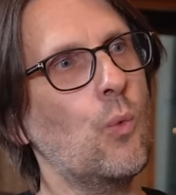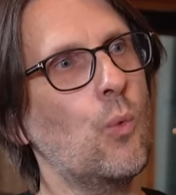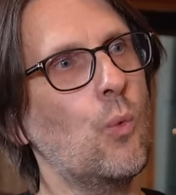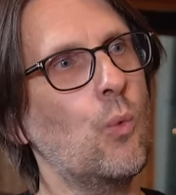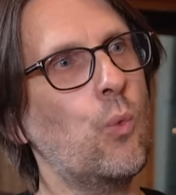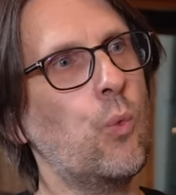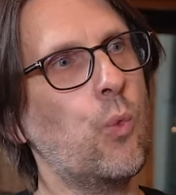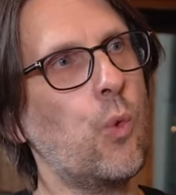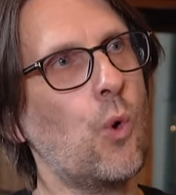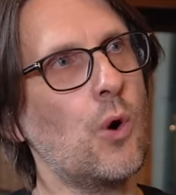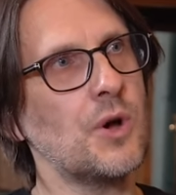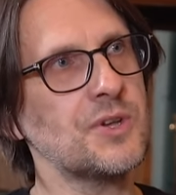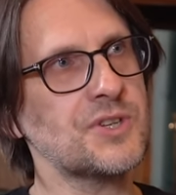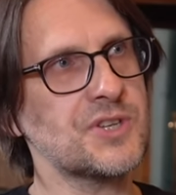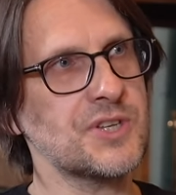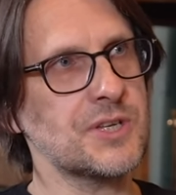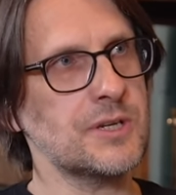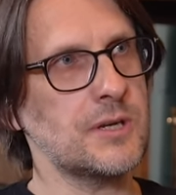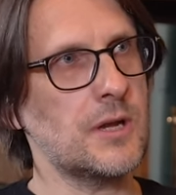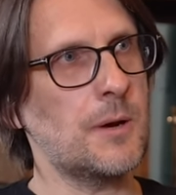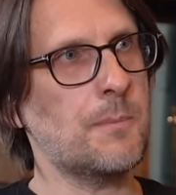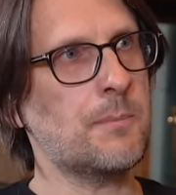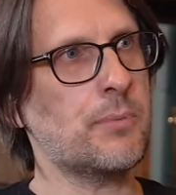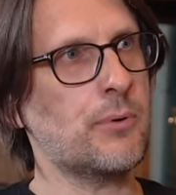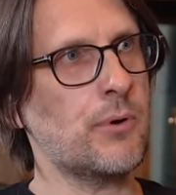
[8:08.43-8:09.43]

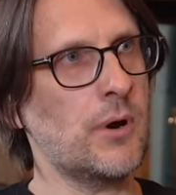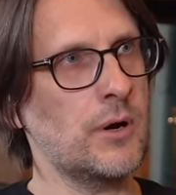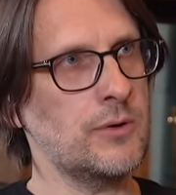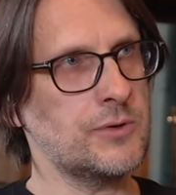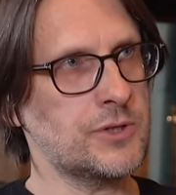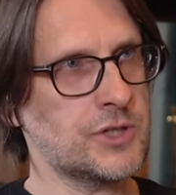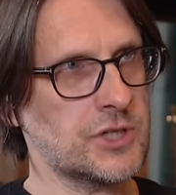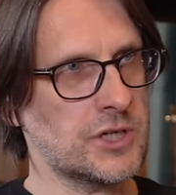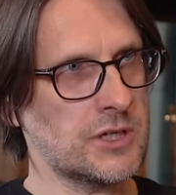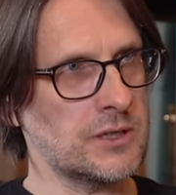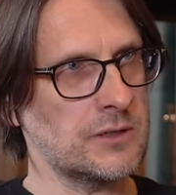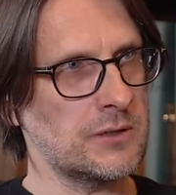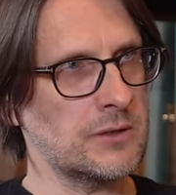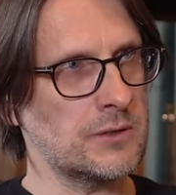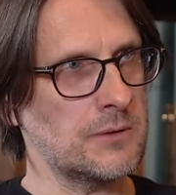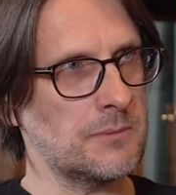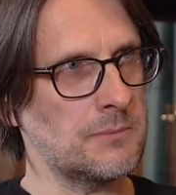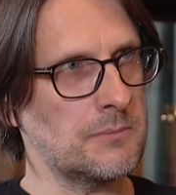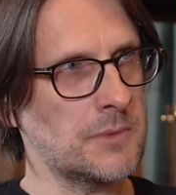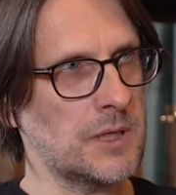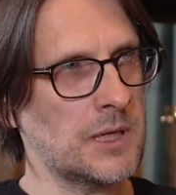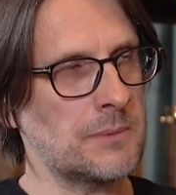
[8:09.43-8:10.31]
wasn't approaching them.